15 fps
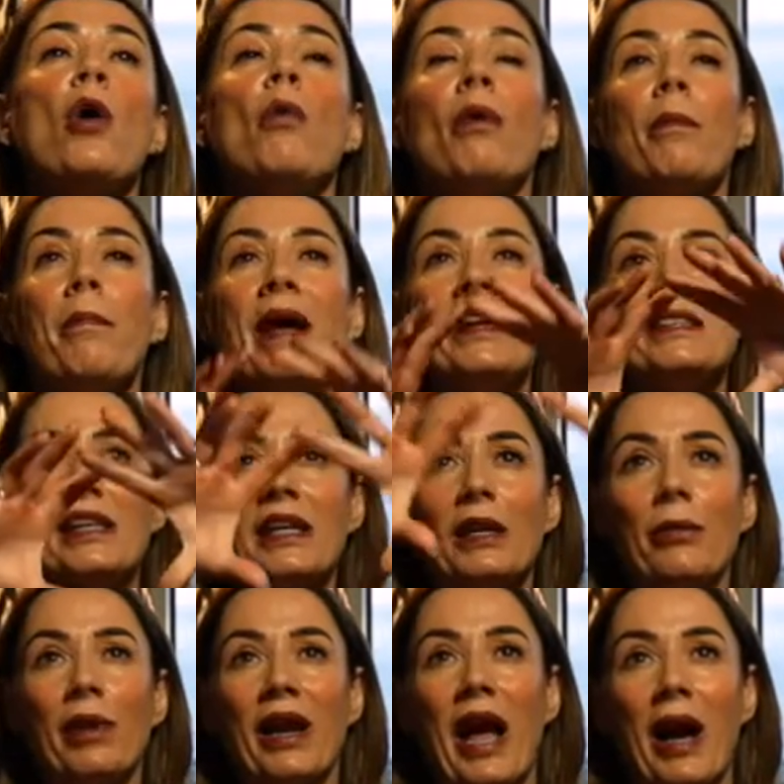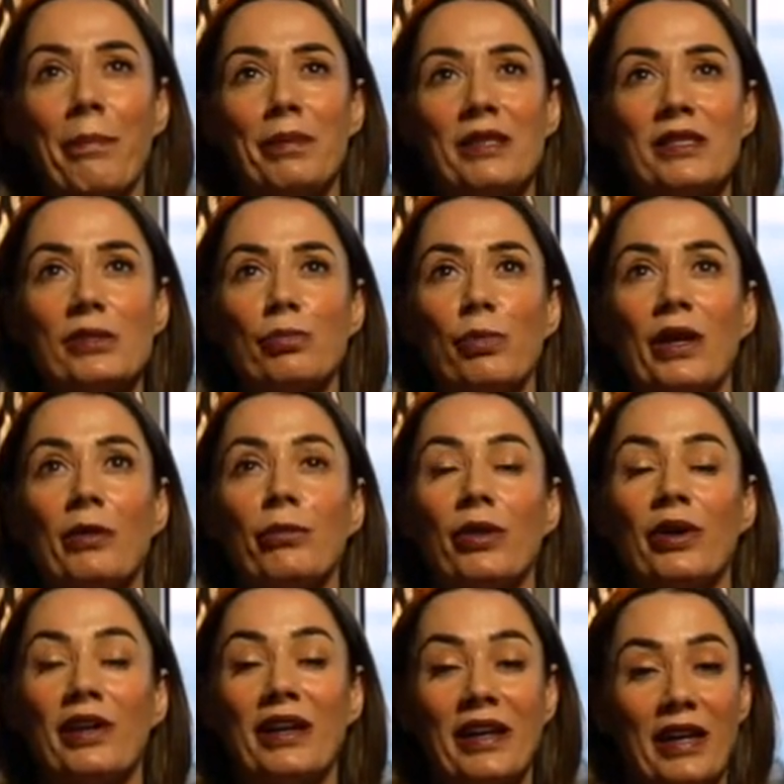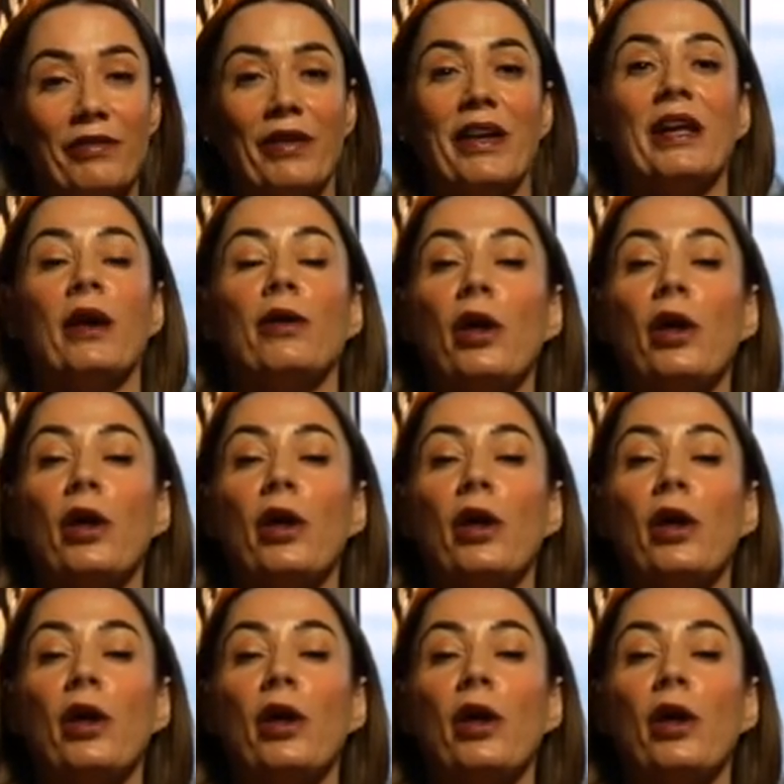Well, basically what happens when we're living,